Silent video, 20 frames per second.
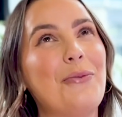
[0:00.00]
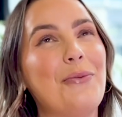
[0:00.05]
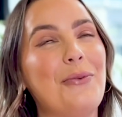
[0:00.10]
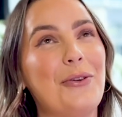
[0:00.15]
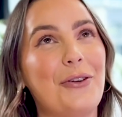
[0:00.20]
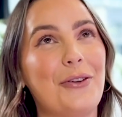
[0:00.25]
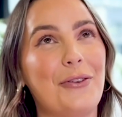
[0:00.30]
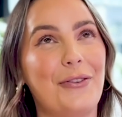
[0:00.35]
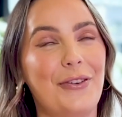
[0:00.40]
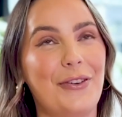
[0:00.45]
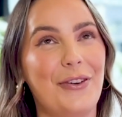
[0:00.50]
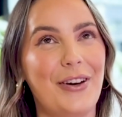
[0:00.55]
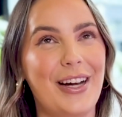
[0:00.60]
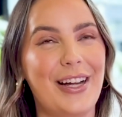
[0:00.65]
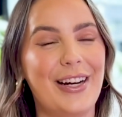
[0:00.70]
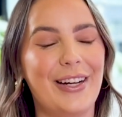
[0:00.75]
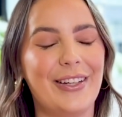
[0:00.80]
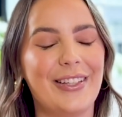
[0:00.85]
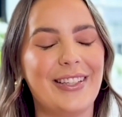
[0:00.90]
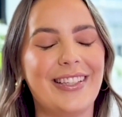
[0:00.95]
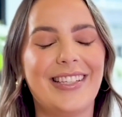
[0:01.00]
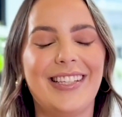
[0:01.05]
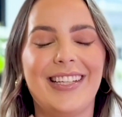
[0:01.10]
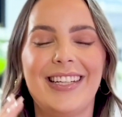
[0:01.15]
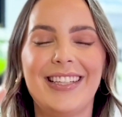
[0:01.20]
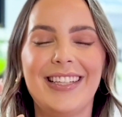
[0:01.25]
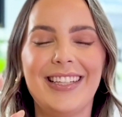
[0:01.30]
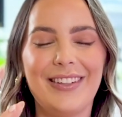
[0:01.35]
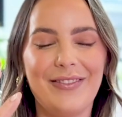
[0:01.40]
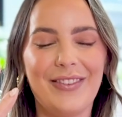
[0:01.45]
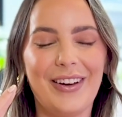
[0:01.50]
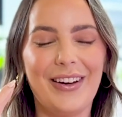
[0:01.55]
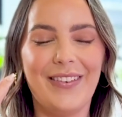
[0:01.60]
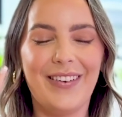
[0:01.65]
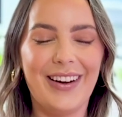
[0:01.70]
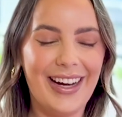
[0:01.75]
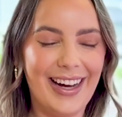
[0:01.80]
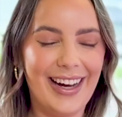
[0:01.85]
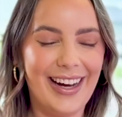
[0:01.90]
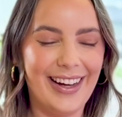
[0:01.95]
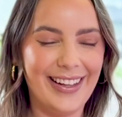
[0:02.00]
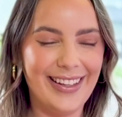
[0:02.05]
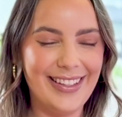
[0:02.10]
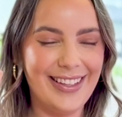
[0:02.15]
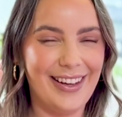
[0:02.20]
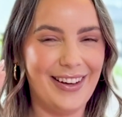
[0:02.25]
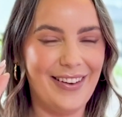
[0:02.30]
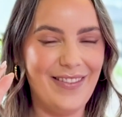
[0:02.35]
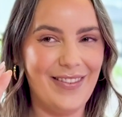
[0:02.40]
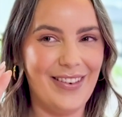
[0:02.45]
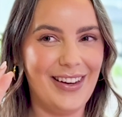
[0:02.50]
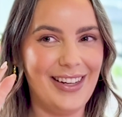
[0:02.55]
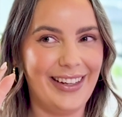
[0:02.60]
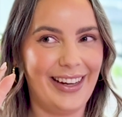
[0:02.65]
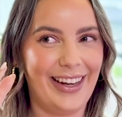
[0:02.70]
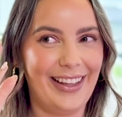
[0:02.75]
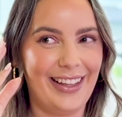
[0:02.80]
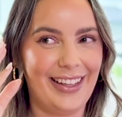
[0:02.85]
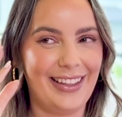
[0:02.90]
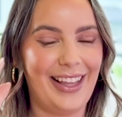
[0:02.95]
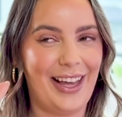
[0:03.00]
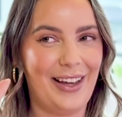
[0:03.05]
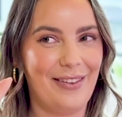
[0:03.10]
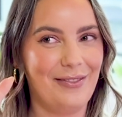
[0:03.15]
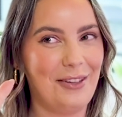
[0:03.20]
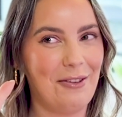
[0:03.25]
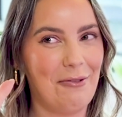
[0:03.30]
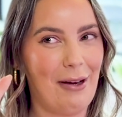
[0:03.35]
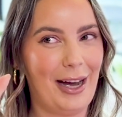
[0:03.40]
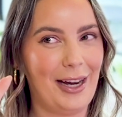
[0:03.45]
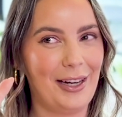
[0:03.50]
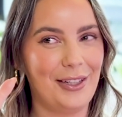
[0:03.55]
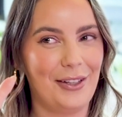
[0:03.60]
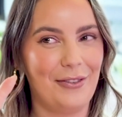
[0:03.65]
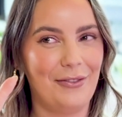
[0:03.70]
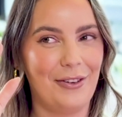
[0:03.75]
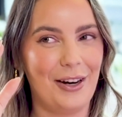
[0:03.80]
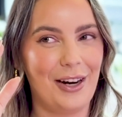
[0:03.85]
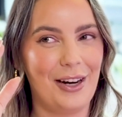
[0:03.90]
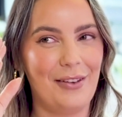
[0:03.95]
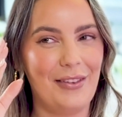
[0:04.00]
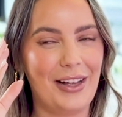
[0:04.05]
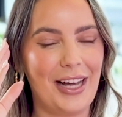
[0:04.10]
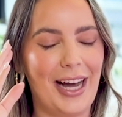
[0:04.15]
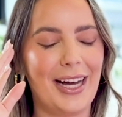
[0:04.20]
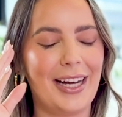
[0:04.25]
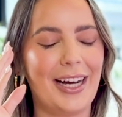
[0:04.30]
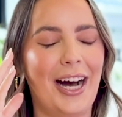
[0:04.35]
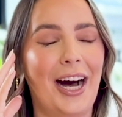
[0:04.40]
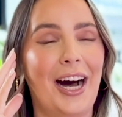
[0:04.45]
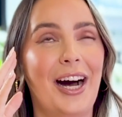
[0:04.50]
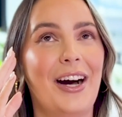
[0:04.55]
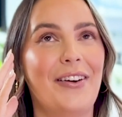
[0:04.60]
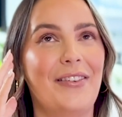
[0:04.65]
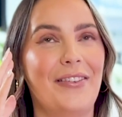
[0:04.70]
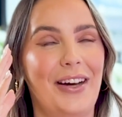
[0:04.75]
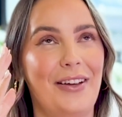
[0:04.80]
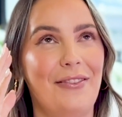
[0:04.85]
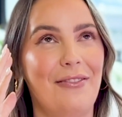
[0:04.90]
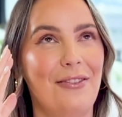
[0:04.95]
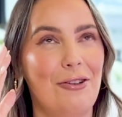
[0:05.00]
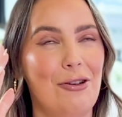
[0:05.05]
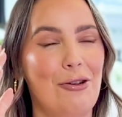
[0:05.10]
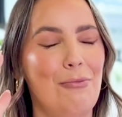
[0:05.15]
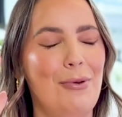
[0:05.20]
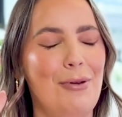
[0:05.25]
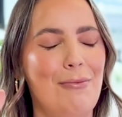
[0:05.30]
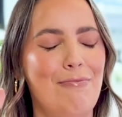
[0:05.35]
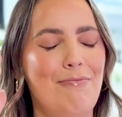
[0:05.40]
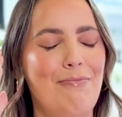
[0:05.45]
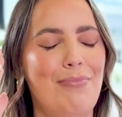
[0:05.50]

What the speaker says: beautiful. And it sits in my warehouse every day, like the empty packaging for it. I can't wait for it to be